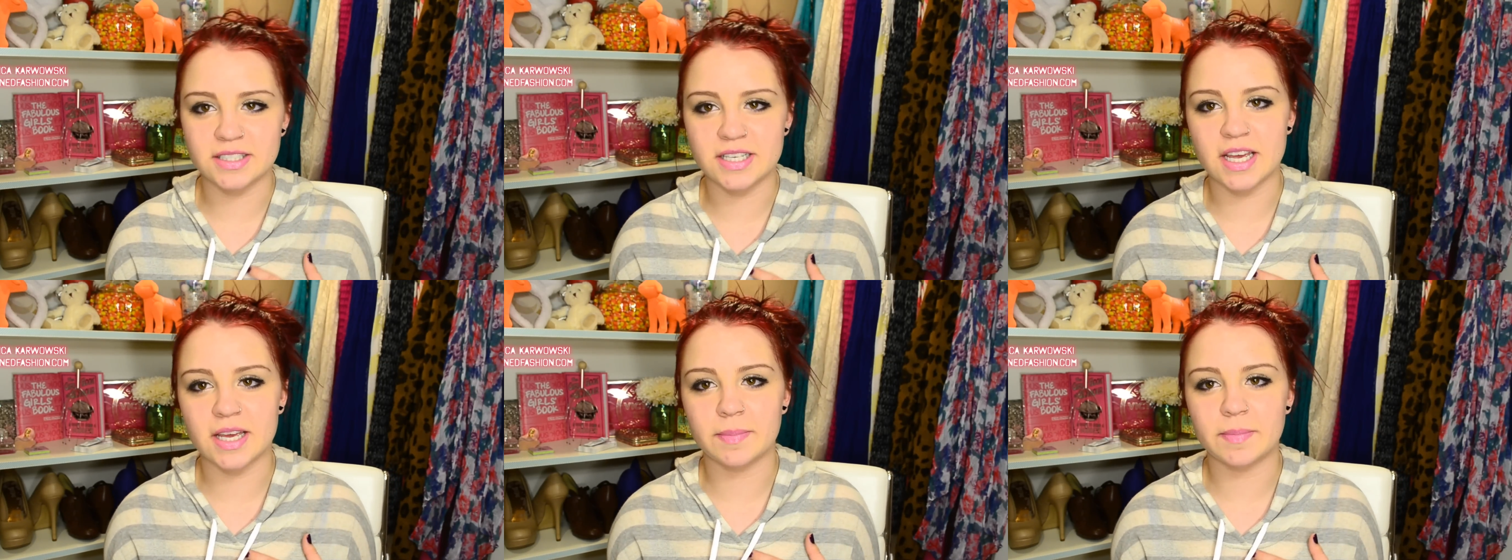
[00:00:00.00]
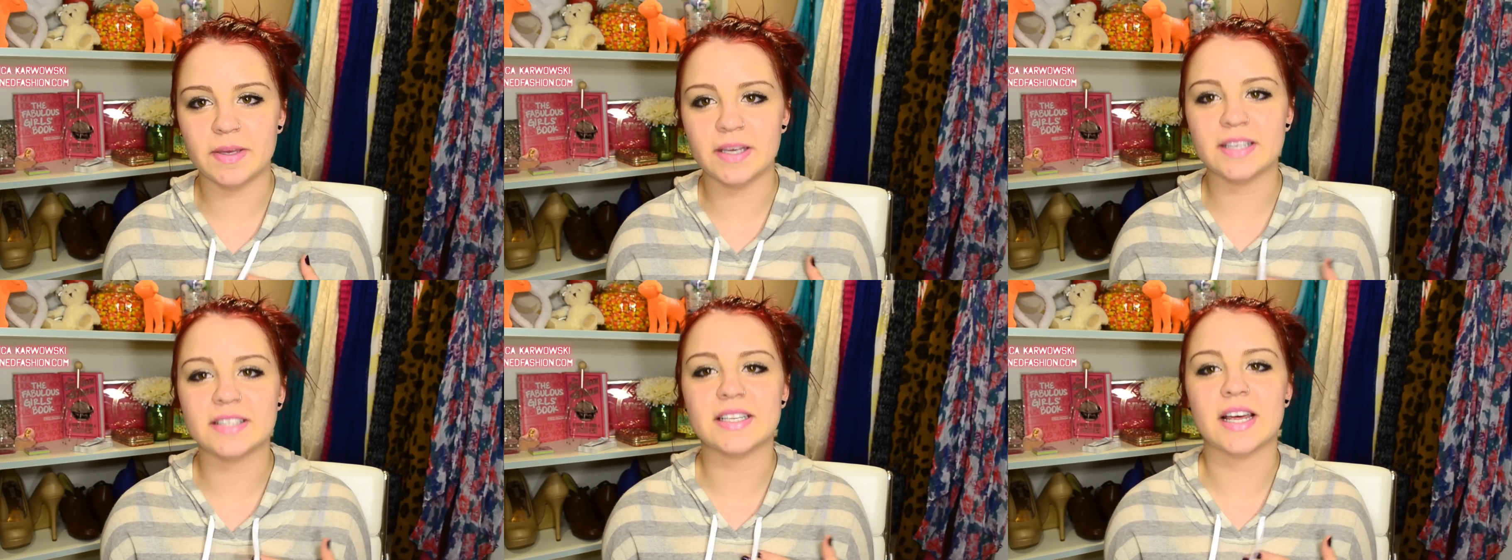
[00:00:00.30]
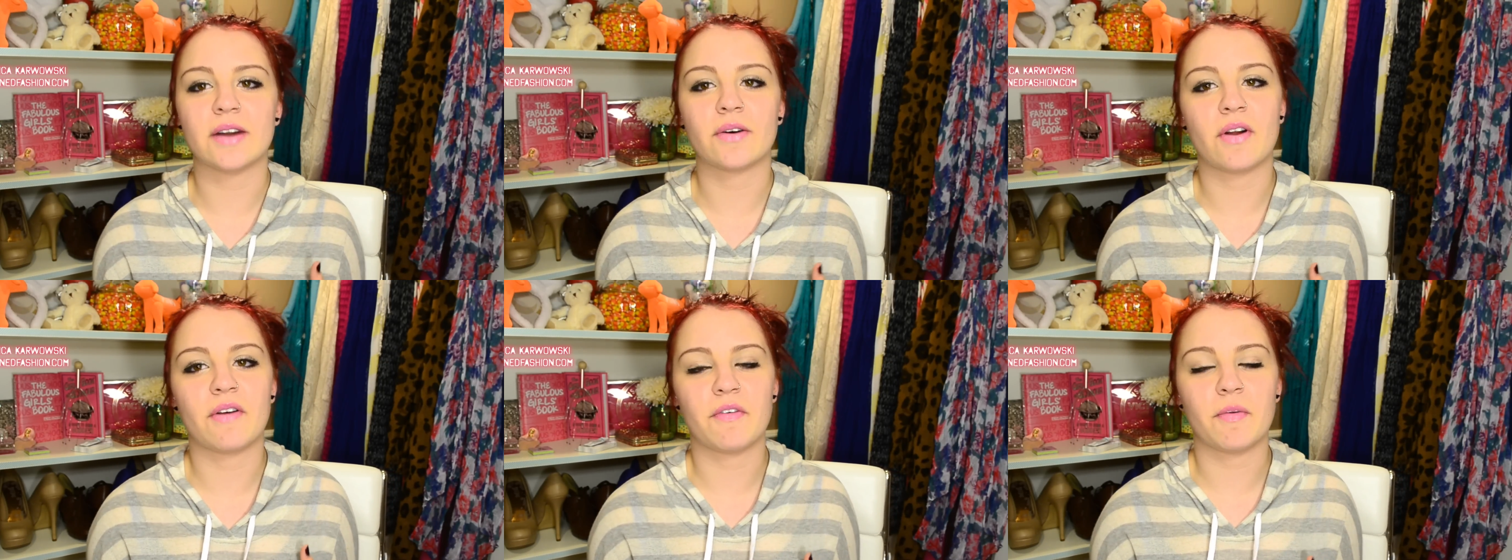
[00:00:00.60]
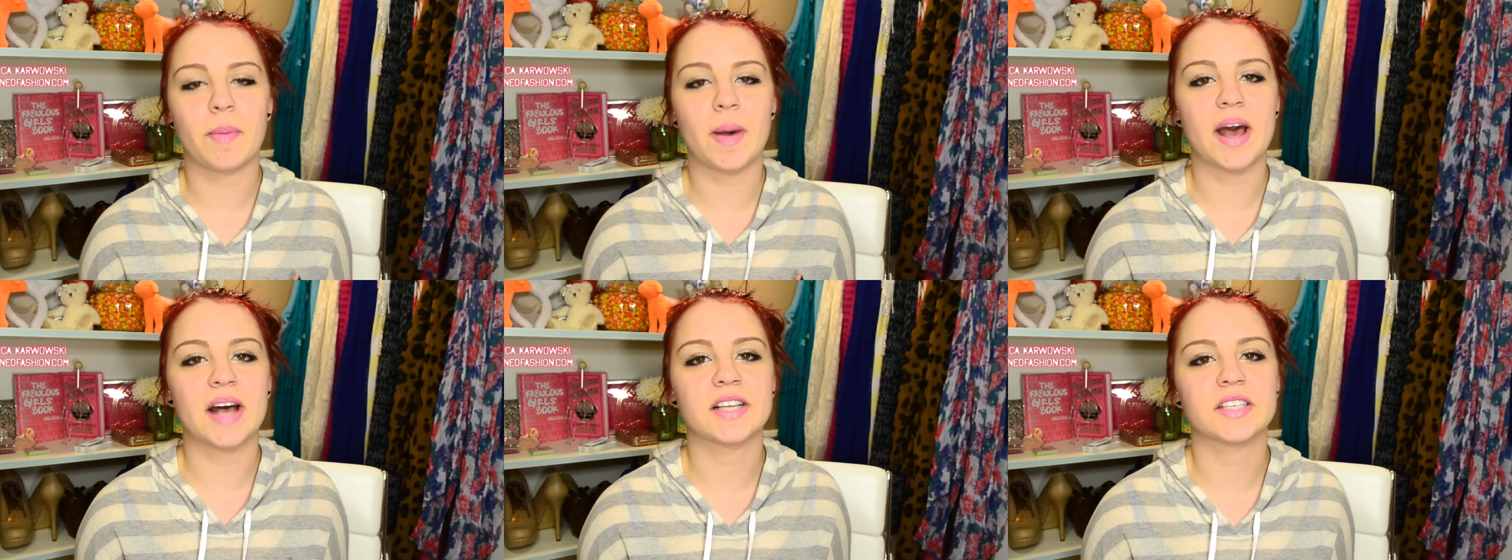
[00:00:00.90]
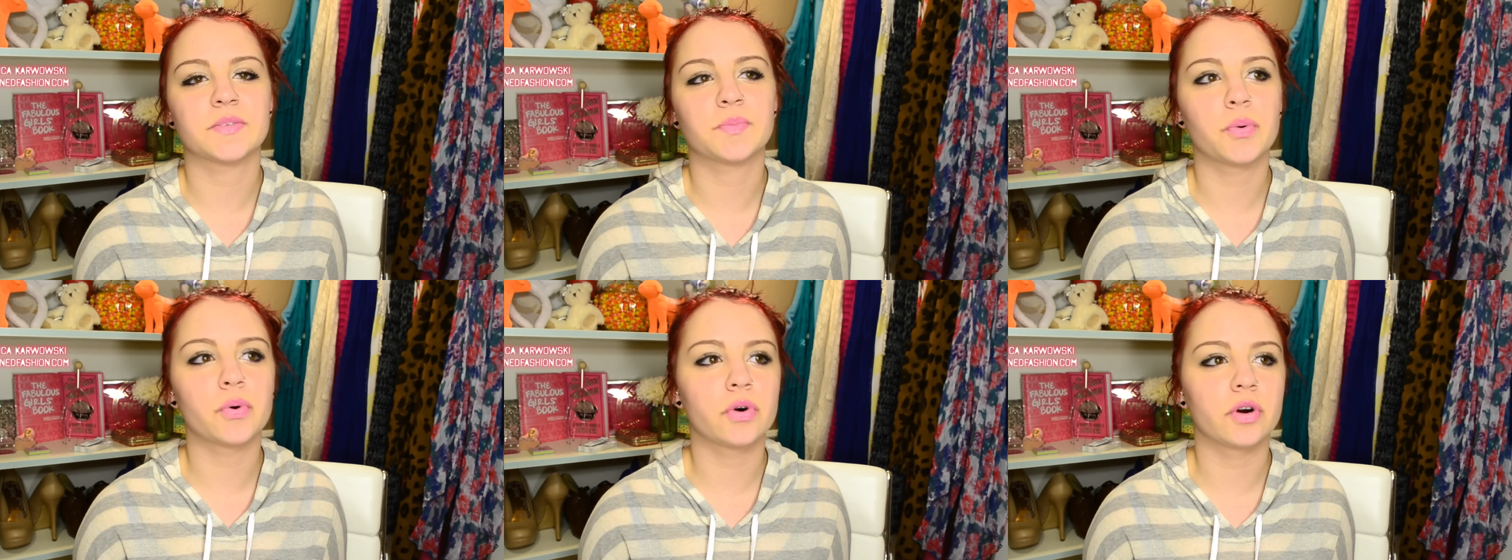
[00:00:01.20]
take me because I don't have a
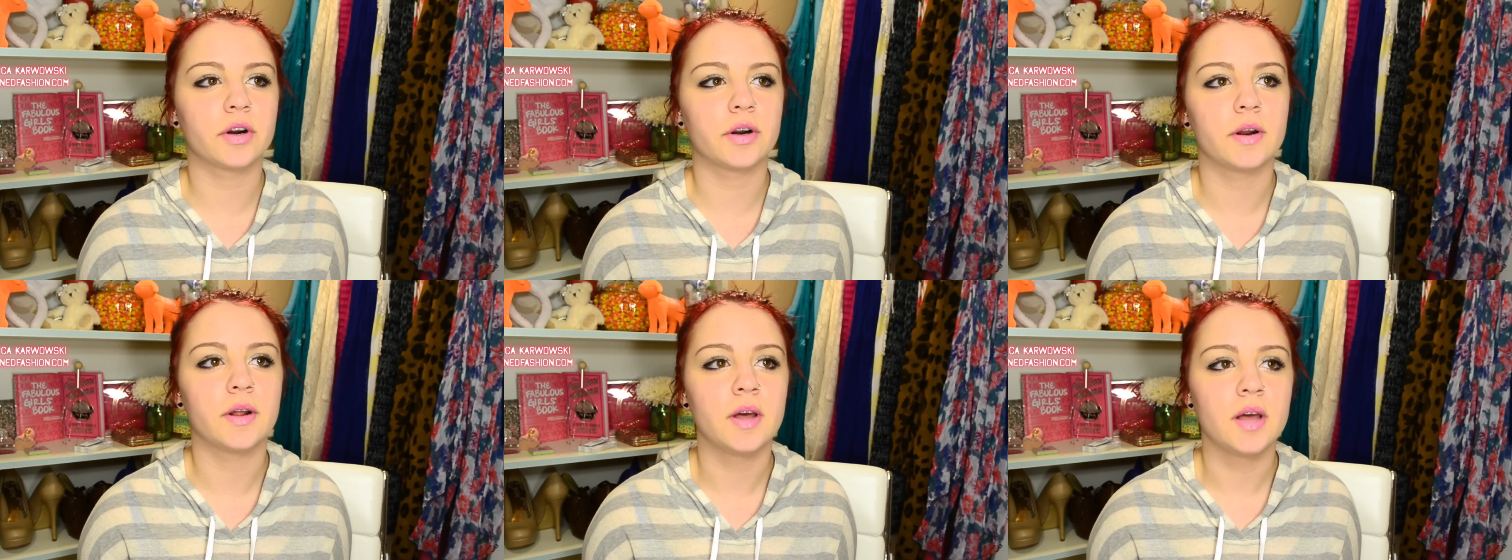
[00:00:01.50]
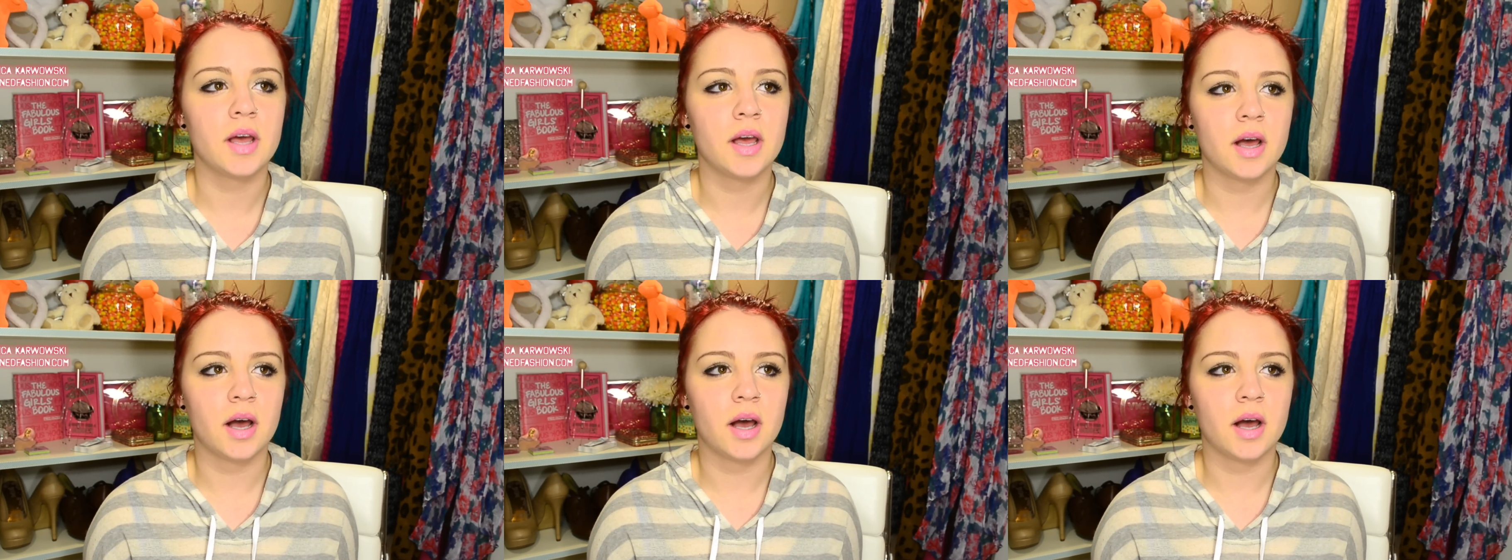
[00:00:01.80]
passport